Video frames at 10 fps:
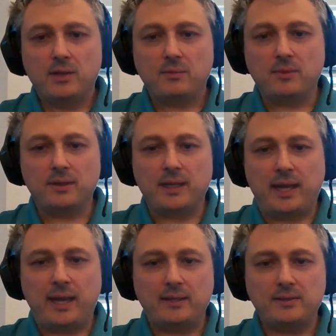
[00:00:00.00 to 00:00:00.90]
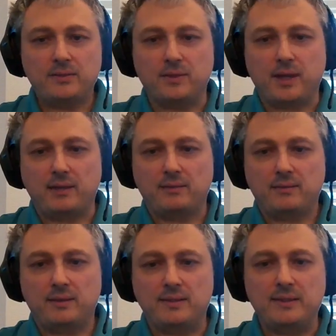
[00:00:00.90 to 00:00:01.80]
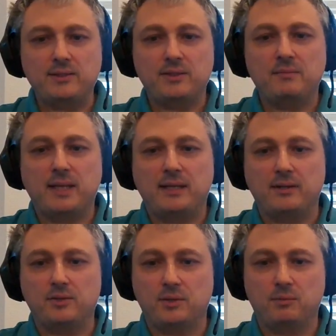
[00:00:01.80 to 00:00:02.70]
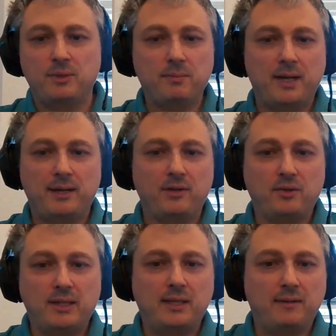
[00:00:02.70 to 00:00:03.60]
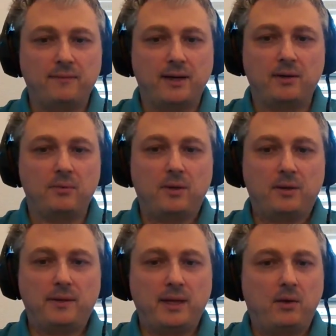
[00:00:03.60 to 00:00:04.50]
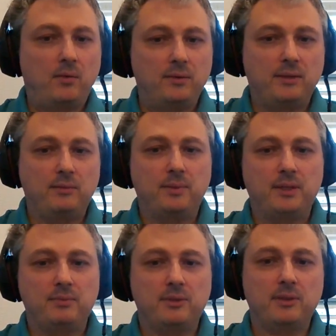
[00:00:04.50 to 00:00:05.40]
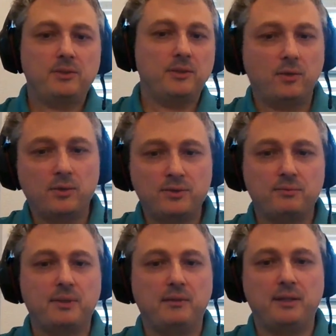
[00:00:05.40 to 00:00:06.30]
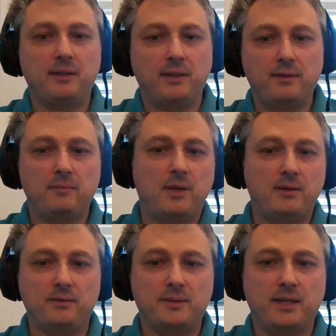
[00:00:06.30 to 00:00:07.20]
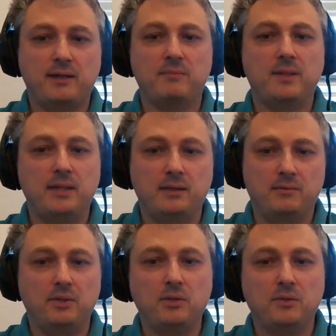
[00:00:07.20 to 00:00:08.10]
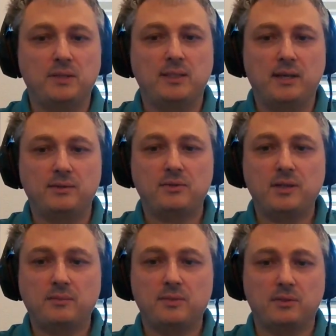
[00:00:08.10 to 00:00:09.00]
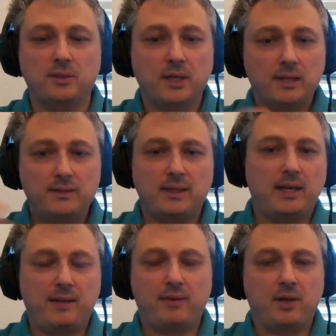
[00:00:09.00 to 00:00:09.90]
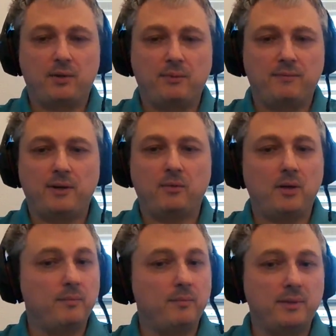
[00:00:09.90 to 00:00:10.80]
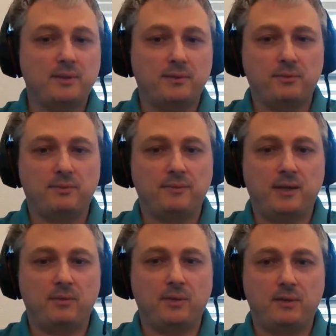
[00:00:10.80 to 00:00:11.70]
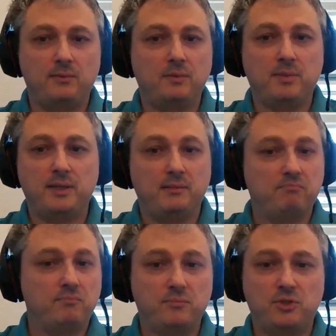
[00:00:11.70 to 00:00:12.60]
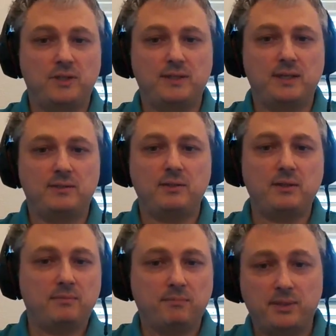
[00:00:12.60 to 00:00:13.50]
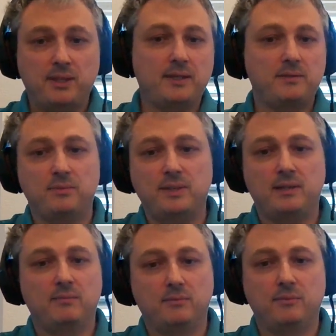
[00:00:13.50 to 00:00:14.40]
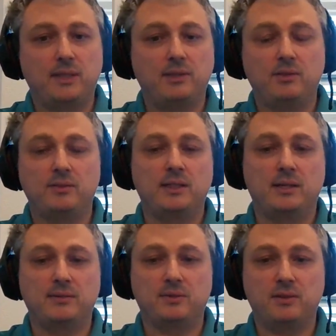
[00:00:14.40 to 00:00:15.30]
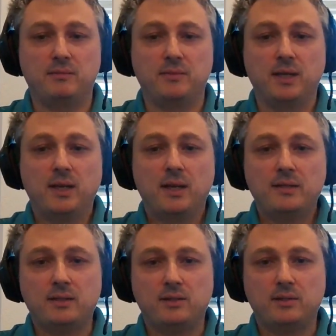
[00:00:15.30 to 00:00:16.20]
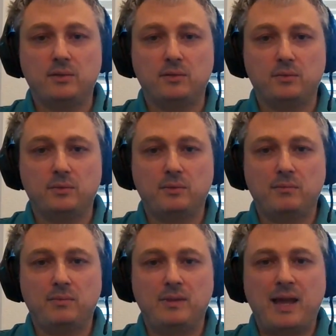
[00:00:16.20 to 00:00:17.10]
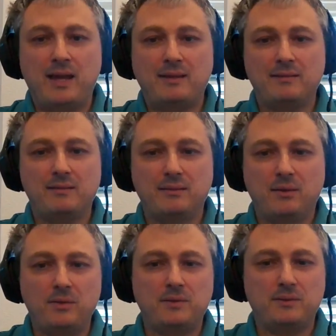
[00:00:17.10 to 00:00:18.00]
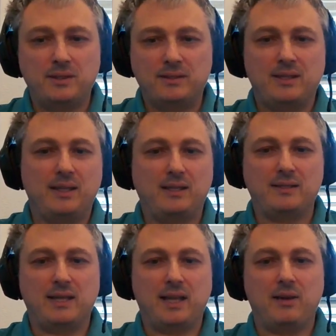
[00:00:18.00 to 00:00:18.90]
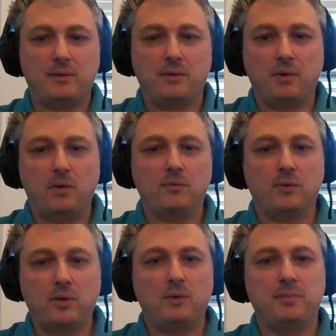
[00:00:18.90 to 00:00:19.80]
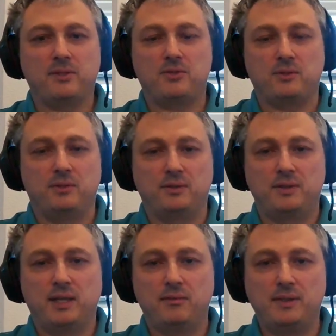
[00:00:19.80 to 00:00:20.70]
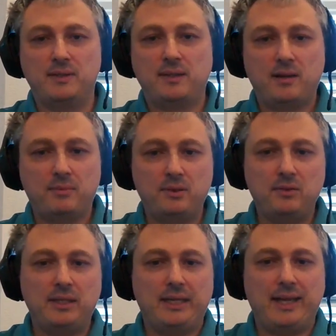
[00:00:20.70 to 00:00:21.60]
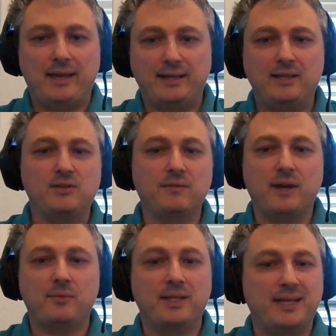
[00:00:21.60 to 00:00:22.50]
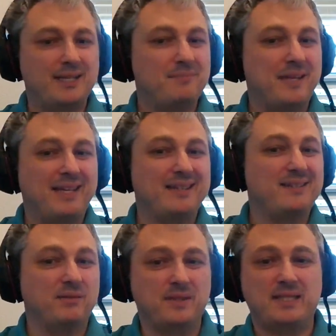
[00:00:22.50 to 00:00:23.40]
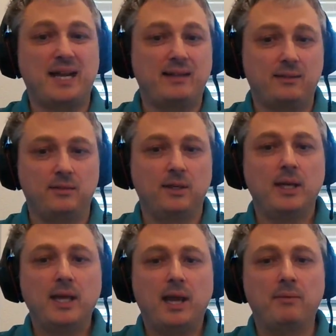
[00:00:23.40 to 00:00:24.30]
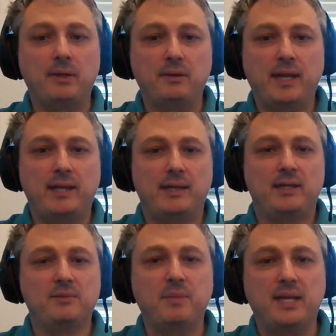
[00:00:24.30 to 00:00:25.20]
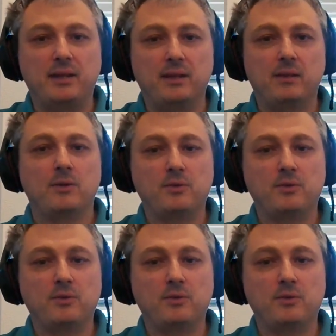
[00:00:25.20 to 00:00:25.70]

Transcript: really adds to that decision making. Should we buy a unique firewall that only will be in production, or should we look at other models that can be used downstream? So instead of having a hardware firewall, maybe a software firewall will be just as good, plus we can use it downstream. So that also dictates how the overall picture looks, and we stop looking at each environment as being its own silo, and we look at it as being a